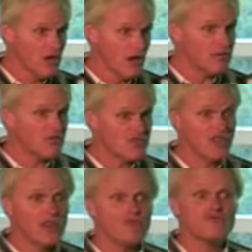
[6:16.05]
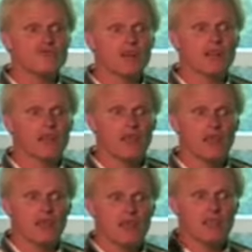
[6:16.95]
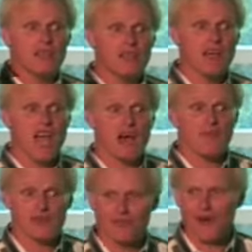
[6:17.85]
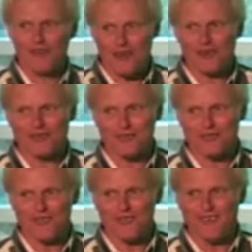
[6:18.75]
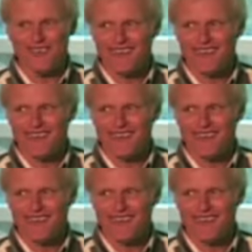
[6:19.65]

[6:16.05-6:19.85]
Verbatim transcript: I've been seeing it really getting hammered by the gospel too.